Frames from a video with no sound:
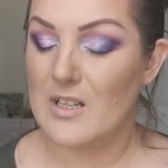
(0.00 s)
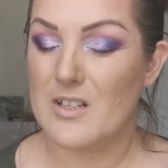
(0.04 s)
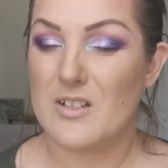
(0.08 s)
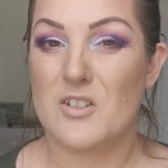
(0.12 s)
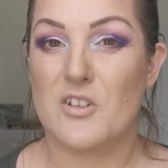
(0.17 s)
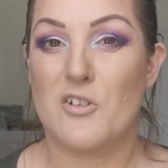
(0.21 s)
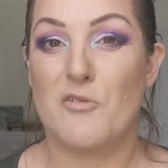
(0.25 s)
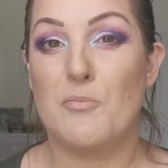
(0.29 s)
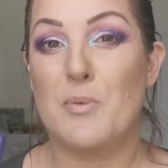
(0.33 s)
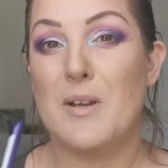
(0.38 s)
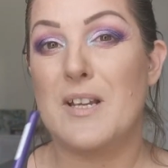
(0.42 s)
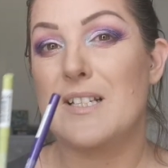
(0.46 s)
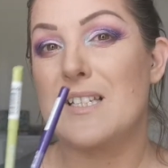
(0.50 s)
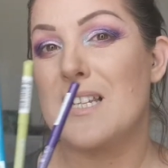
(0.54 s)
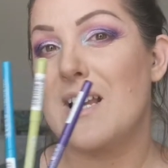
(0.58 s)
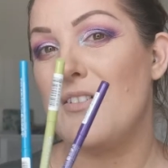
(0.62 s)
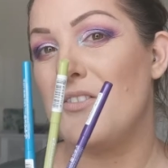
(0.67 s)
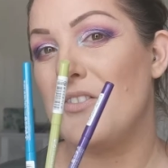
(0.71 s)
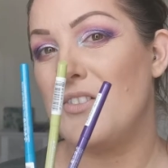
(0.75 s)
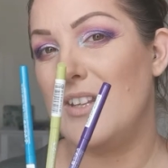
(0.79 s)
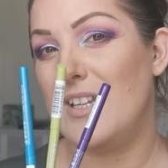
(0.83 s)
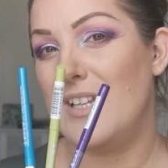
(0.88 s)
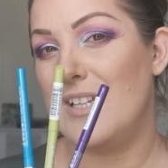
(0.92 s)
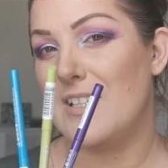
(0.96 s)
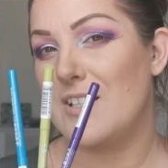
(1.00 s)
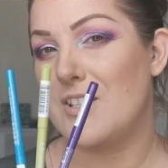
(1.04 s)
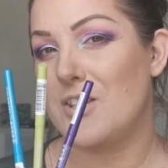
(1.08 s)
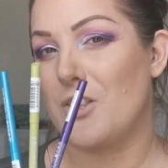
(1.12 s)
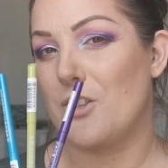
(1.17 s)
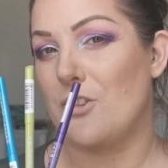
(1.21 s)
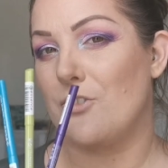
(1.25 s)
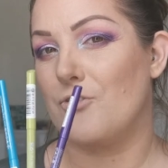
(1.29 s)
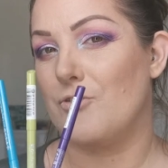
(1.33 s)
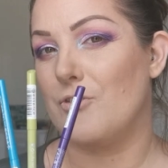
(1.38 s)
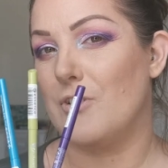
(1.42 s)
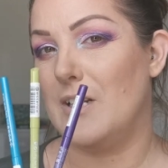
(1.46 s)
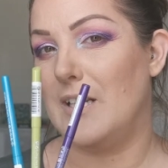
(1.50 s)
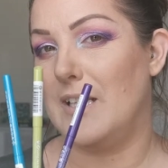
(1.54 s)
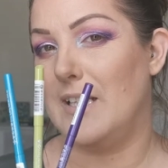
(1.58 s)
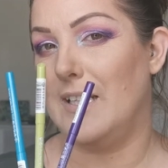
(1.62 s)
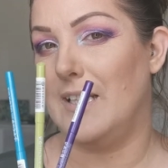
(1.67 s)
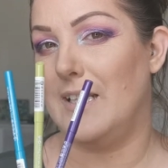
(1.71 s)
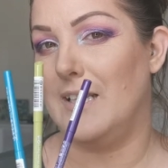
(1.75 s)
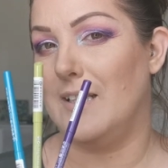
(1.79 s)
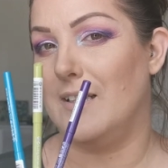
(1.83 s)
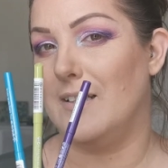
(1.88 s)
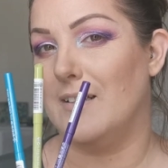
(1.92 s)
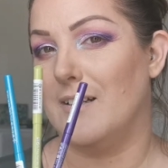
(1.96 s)
So I've picked out these
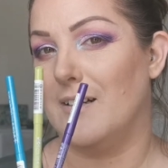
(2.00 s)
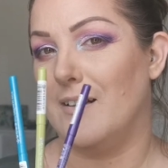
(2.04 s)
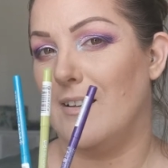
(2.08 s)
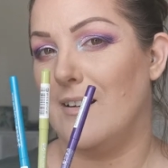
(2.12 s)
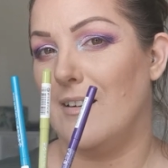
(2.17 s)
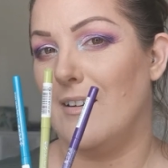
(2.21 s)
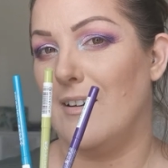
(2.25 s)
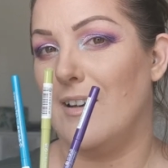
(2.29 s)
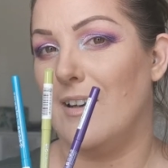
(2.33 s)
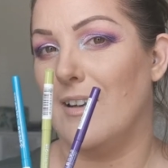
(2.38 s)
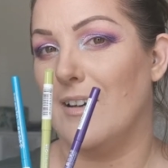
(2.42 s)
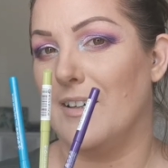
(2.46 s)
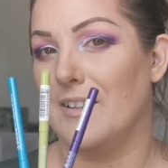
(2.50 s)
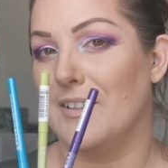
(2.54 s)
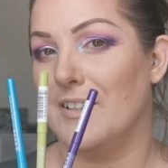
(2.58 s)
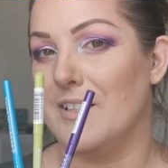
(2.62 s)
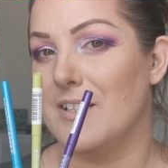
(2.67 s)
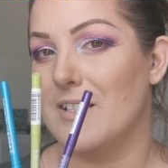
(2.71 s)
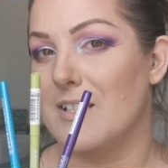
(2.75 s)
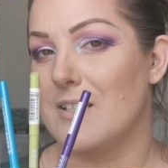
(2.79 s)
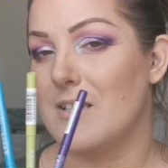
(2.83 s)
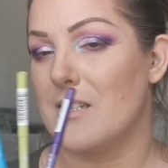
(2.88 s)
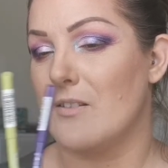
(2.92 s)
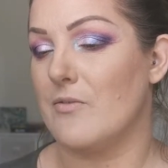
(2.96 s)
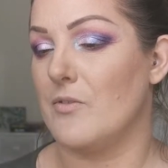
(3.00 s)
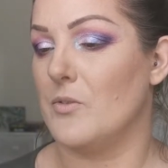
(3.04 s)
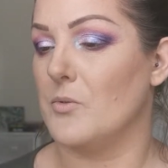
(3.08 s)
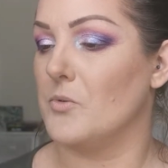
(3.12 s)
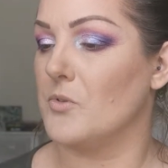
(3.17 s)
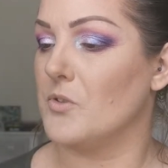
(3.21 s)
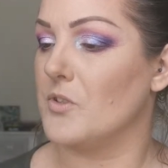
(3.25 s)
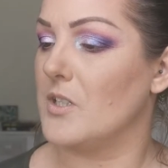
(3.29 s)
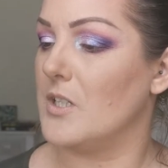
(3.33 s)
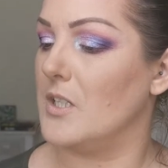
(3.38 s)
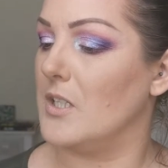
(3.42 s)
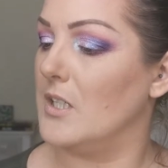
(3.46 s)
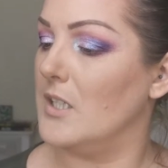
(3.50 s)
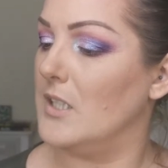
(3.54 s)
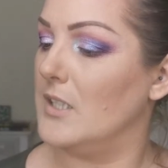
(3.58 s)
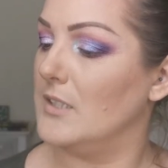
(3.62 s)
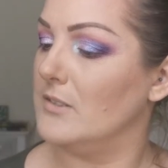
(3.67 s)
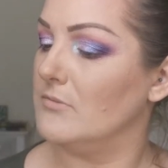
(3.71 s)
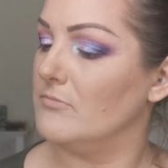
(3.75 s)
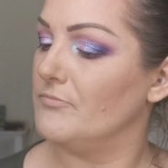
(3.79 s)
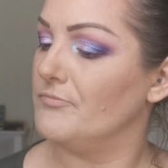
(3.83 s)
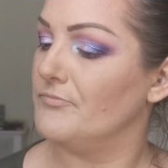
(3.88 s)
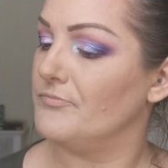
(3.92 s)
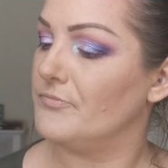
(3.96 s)
three eyeliners for the
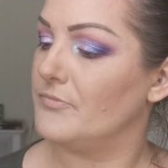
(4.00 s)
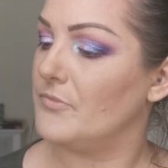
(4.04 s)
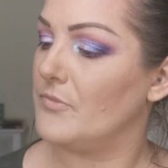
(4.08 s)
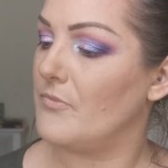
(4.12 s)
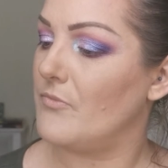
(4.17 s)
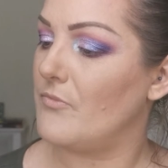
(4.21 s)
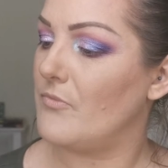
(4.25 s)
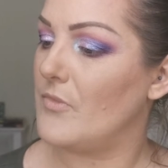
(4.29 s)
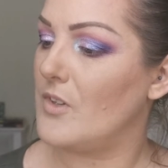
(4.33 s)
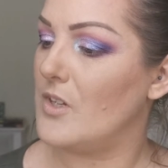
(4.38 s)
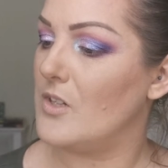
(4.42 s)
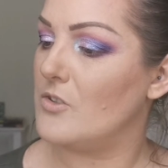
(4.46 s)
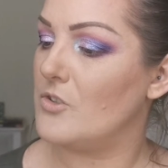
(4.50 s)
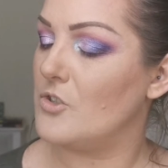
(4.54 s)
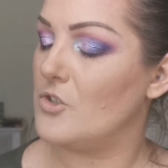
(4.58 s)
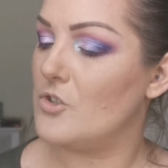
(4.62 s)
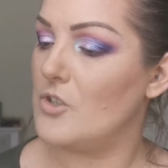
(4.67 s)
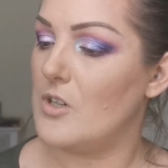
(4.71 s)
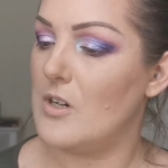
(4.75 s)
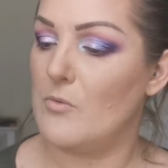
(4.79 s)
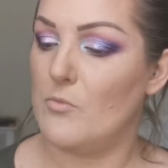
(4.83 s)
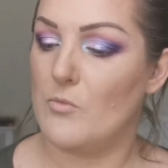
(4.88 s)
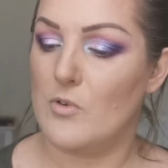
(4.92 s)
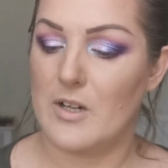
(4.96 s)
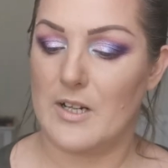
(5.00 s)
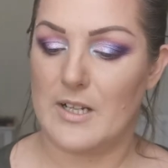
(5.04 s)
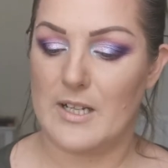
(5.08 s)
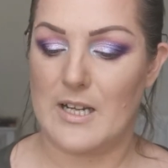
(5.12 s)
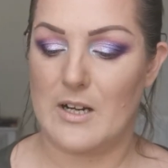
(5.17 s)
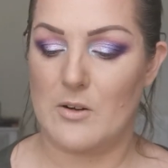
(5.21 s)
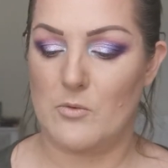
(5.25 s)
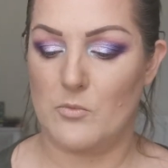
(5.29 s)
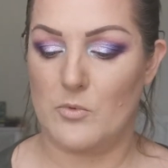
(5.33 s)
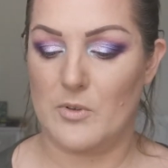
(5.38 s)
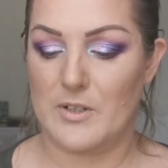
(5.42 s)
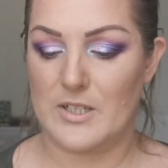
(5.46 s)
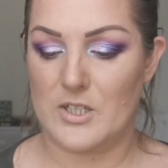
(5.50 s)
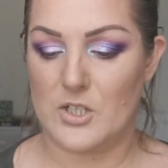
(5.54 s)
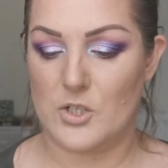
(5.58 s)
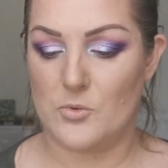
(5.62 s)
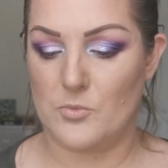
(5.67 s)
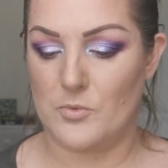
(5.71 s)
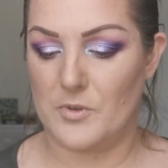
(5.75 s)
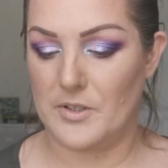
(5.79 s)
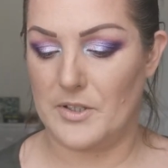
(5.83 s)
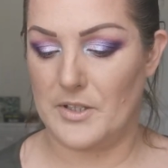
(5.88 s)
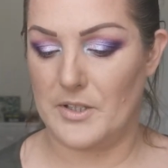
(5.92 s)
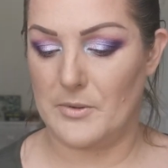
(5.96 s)
waterline to try and work out
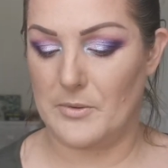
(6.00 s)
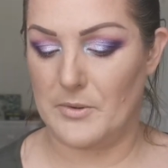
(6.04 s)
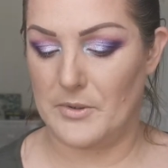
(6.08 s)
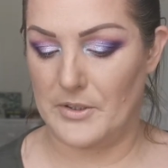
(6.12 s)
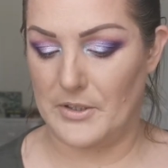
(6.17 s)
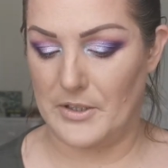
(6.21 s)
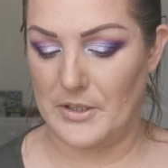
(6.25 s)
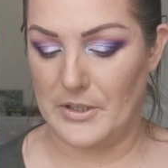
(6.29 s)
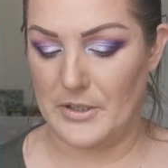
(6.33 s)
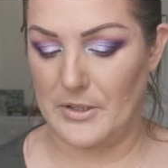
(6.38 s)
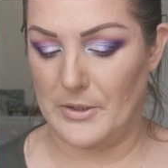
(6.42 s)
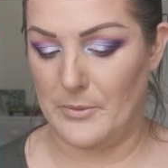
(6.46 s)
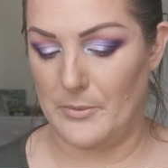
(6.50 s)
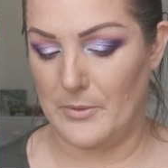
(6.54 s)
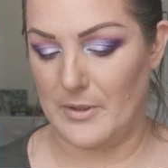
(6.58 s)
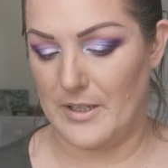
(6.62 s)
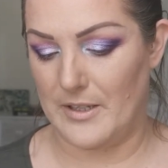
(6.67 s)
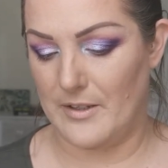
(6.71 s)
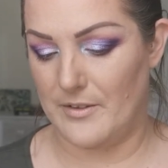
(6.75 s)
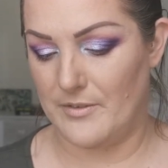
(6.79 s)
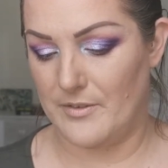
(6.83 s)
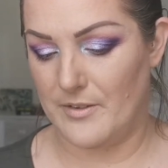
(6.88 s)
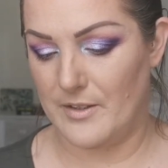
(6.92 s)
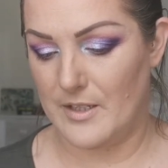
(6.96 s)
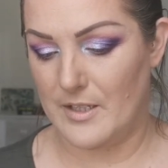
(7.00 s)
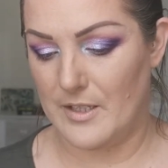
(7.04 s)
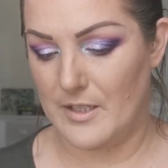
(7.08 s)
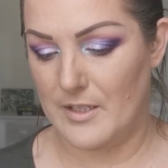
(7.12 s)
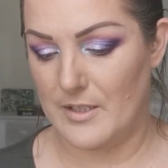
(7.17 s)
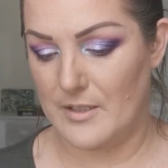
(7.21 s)
which one I want to go with.